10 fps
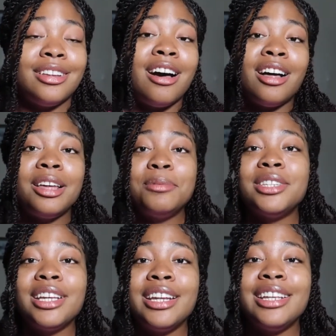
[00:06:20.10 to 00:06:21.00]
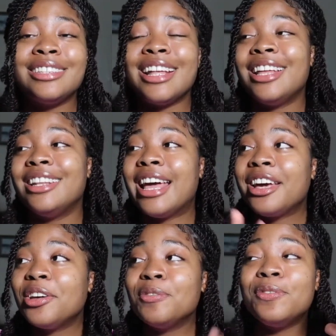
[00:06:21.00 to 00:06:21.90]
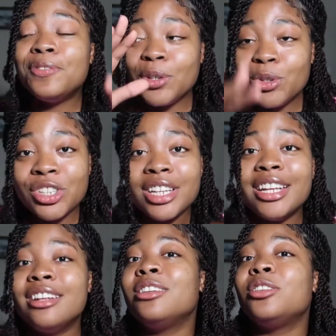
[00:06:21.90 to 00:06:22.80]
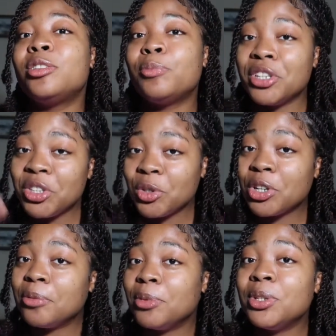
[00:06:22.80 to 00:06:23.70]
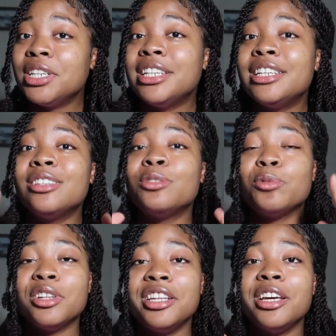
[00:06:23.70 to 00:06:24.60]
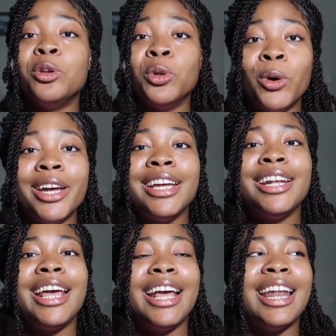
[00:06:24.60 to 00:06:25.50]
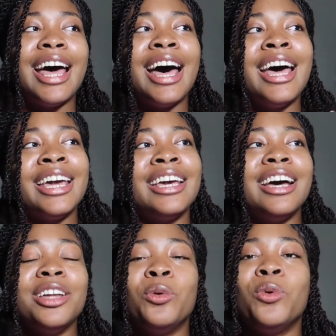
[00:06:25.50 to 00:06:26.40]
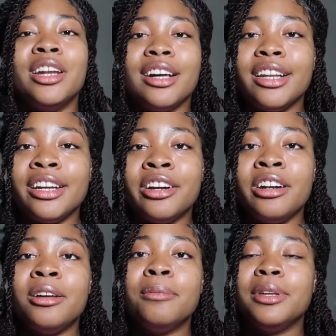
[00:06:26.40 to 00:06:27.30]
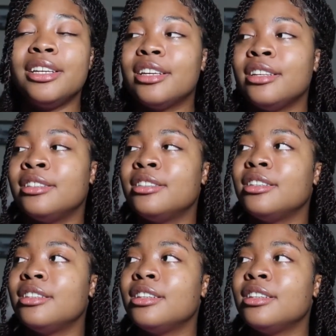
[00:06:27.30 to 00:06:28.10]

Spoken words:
All I'm saying is that confusion in the spiritual community is really annoying, and I kind of want to clear it up because